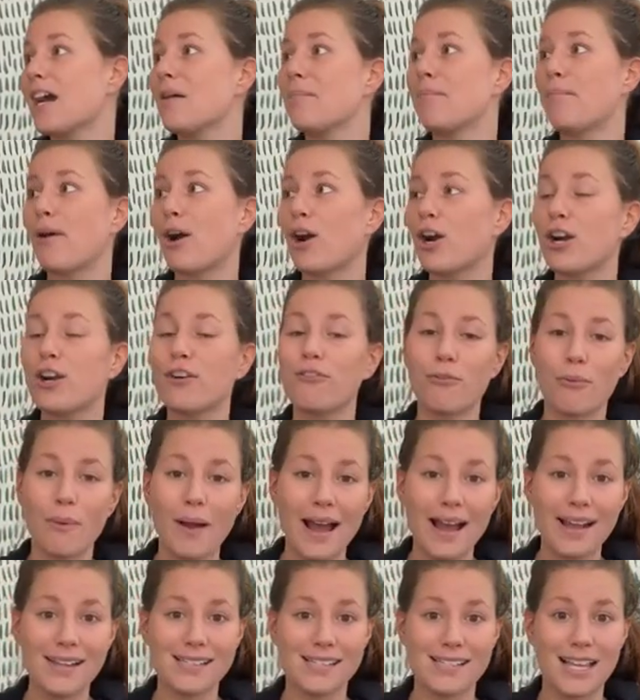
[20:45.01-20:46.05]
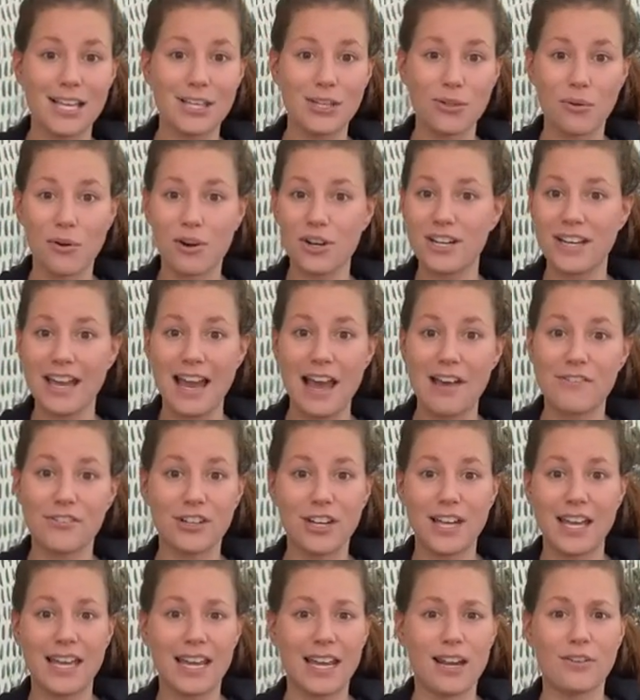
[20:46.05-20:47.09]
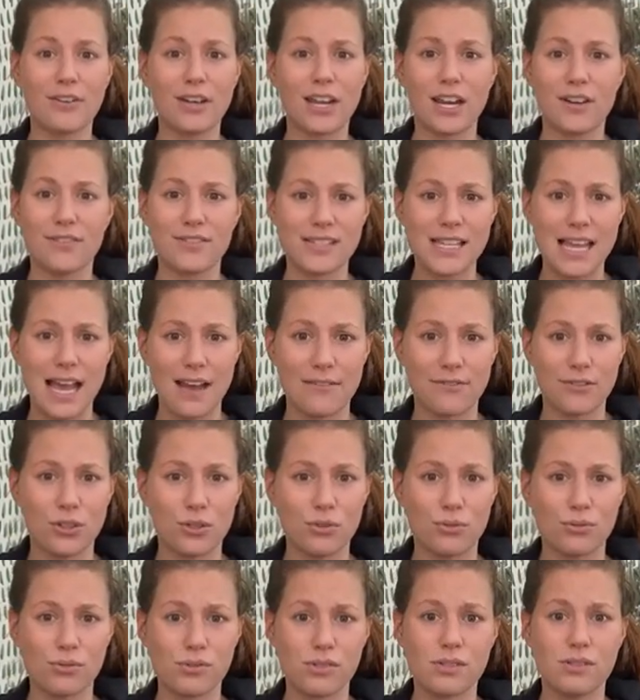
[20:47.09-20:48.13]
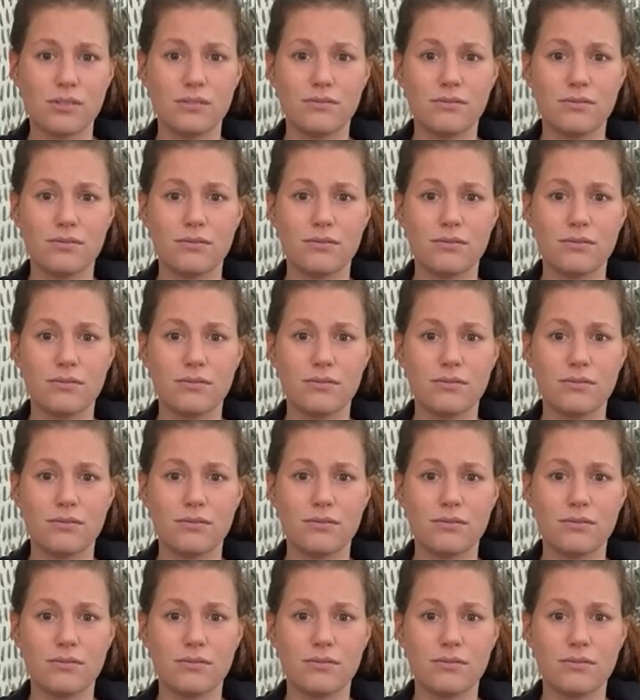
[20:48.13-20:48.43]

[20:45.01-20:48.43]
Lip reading: a bar of wax that you already have on hand. I don't care if it's half used.